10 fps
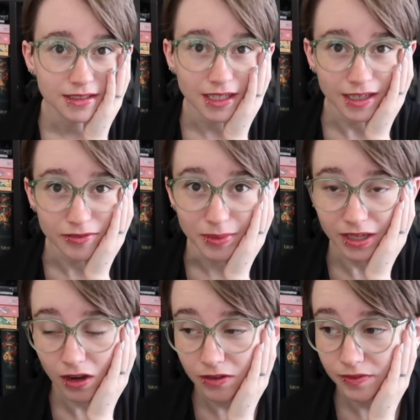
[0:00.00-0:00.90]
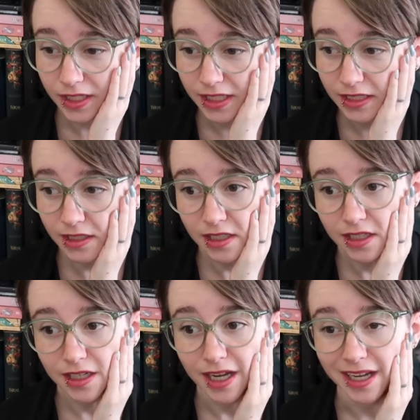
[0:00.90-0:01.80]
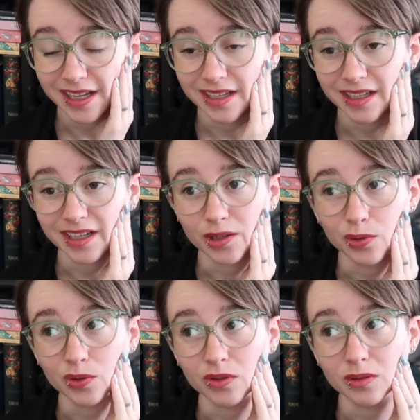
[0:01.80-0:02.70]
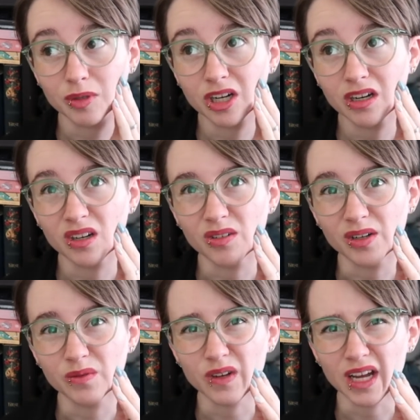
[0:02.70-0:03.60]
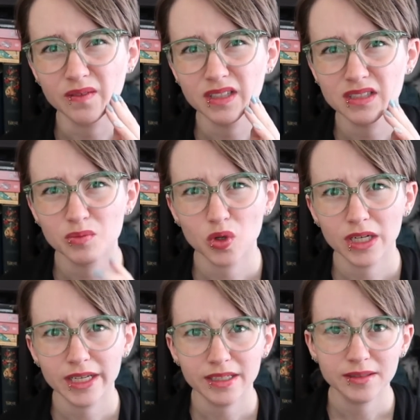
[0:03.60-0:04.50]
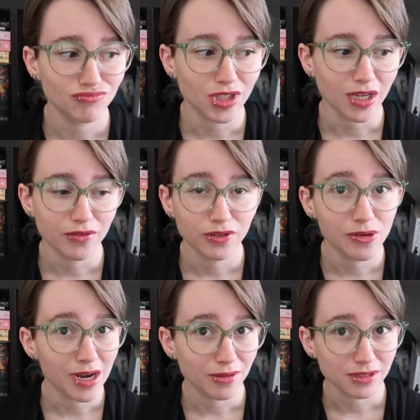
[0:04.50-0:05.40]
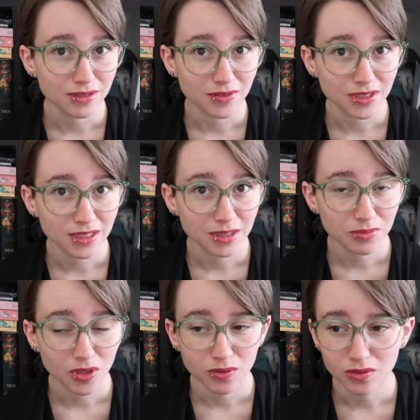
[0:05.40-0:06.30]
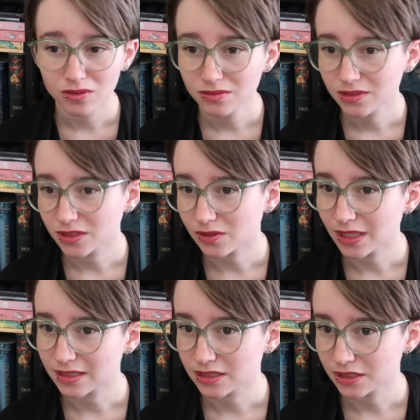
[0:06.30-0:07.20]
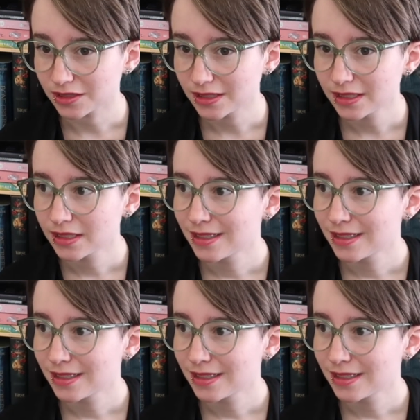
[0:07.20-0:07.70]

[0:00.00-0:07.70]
I have my coffee. I had a granola bar around 5 this morning. Got a few hours of sleep total, so that's good.